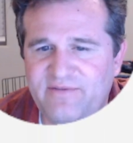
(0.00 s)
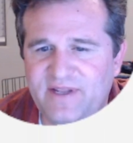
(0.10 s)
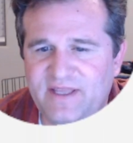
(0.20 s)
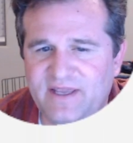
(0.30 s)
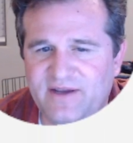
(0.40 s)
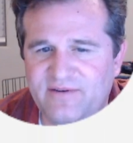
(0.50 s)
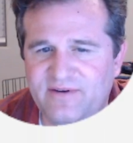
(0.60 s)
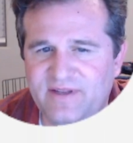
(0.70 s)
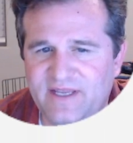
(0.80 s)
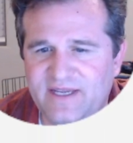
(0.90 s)
an account
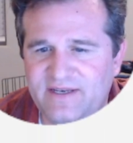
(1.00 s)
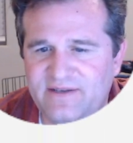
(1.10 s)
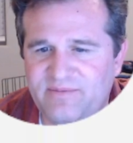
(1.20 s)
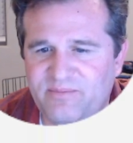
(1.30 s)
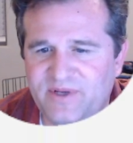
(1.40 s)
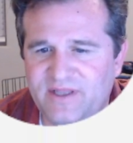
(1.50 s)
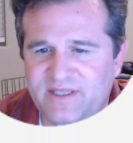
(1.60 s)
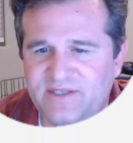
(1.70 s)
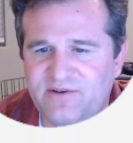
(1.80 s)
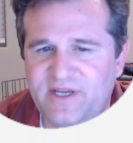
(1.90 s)
yet, but
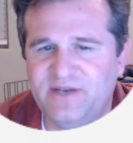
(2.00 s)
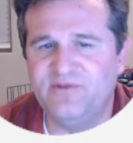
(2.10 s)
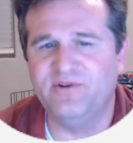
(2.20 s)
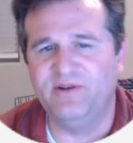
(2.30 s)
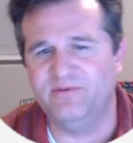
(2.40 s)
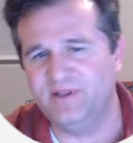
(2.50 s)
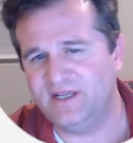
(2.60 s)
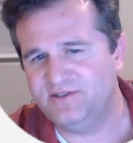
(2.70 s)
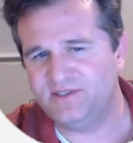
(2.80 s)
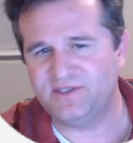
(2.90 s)
let's go ahead and create one.
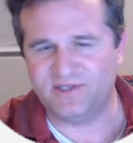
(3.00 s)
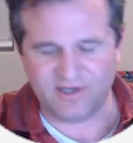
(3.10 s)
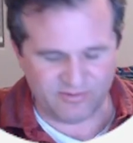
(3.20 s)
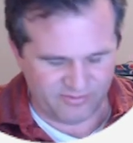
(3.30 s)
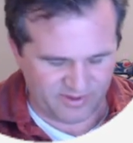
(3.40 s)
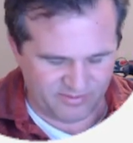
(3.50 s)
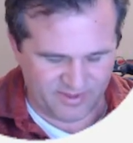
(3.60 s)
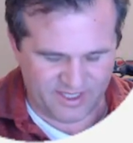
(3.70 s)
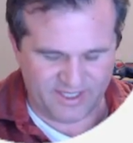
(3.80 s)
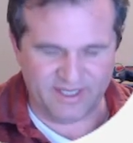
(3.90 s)
I'll just start with
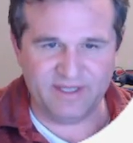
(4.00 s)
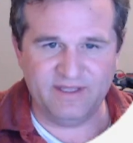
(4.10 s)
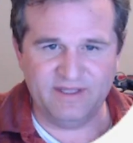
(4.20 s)
my